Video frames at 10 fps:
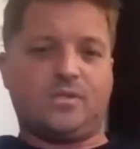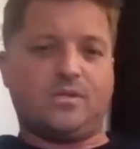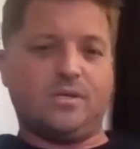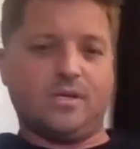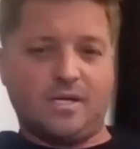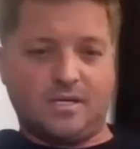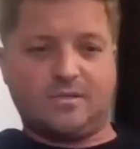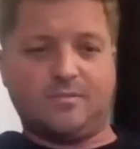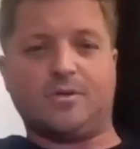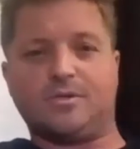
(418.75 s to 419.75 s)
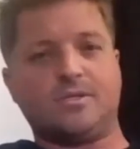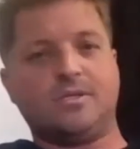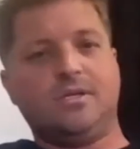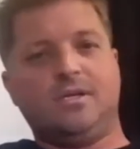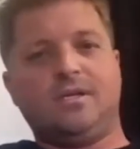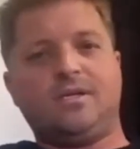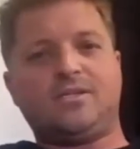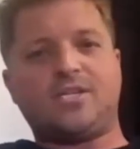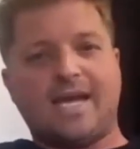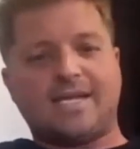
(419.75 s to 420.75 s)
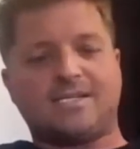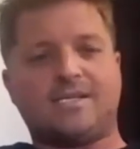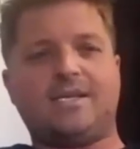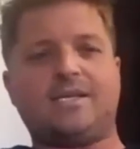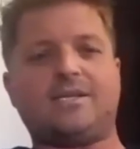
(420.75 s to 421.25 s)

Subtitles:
to the customer's chassis,